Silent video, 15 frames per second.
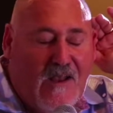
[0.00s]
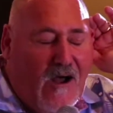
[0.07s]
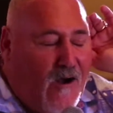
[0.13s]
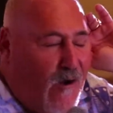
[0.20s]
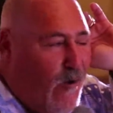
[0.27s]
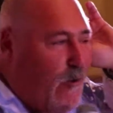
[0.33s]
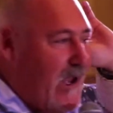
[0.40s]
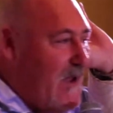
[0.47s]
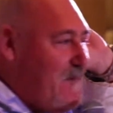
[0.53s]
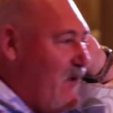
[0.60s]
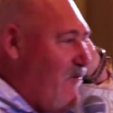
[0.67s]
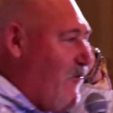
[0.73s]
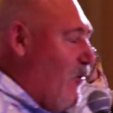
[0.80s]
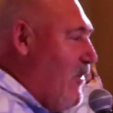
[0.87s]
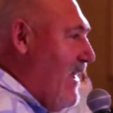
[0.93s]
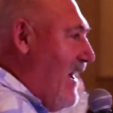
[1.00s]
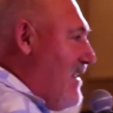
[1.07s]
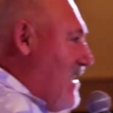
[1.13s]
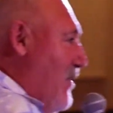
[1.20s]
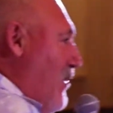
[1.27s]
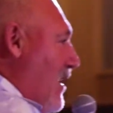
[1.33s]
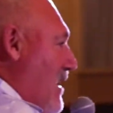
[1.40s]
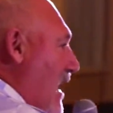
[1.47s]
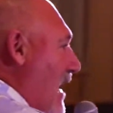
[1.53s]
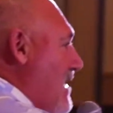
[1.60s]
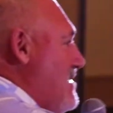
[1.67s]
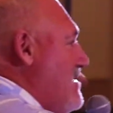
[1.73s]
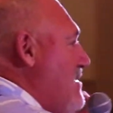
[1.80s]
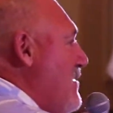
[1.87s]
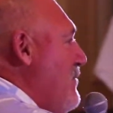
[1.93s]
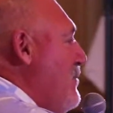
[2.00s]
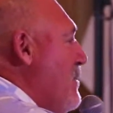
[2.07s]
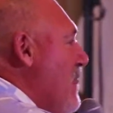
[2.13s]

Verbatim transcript: no, way before that. Come on, guys.